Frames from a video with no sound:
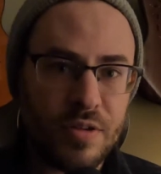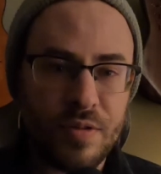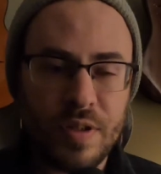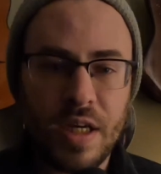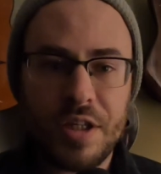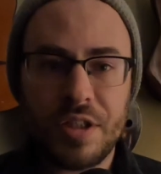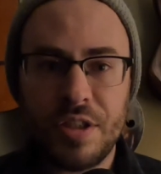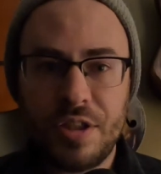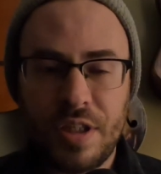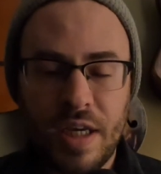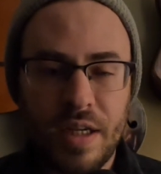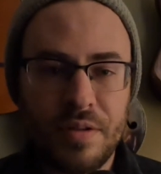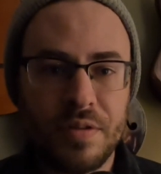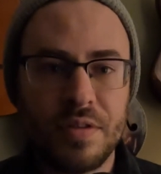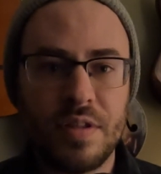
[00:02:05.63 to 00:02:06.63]
creation
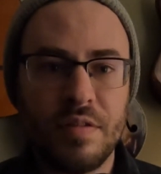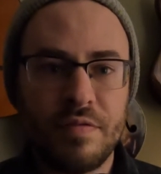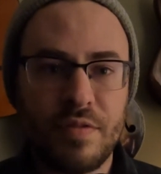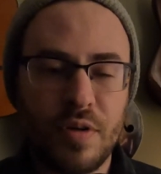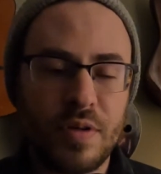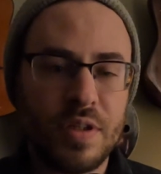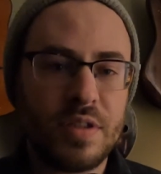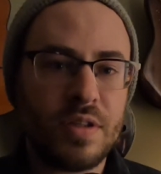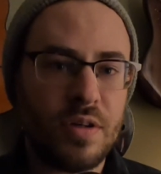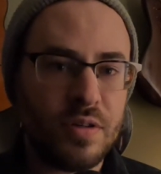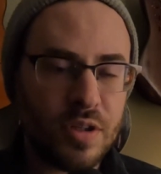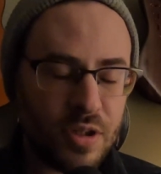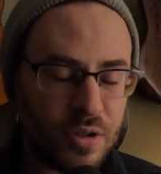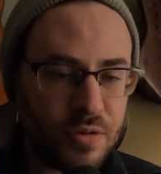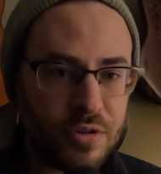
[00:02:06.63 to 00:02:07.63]
channels that focus on
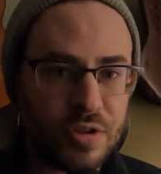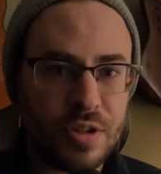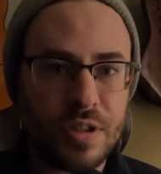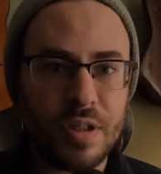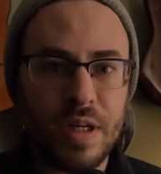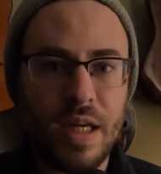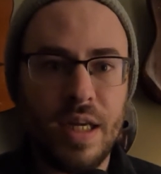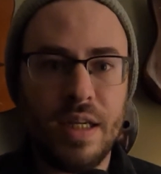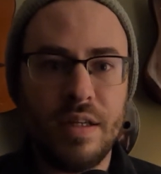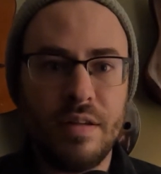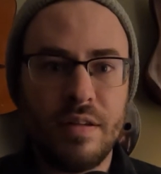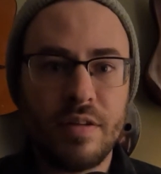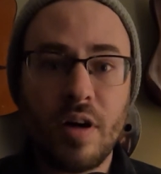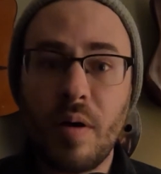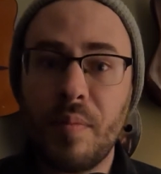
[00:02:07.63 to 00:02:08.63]
culture and
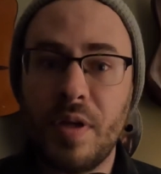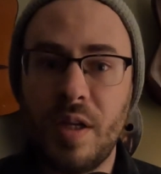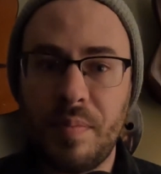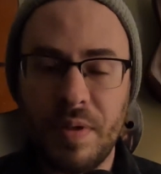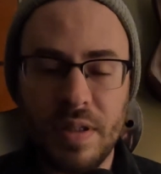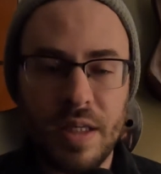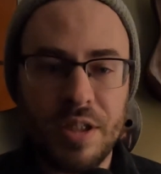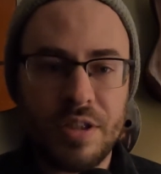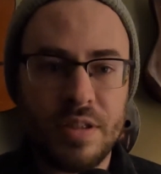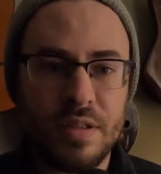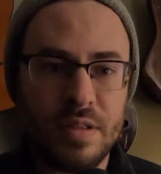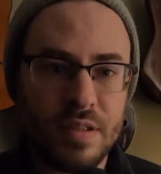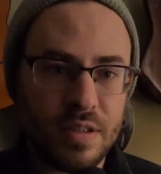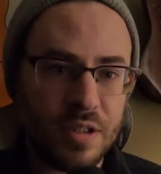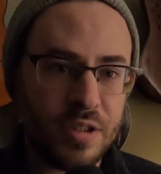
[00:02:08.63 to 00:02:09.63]
thought
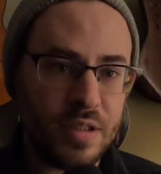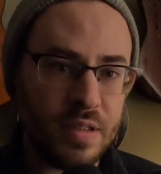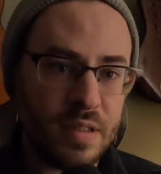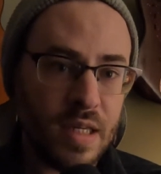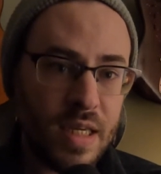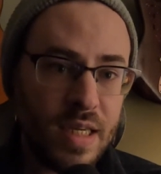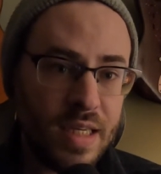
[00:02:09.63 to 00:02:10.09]
manipulation, such as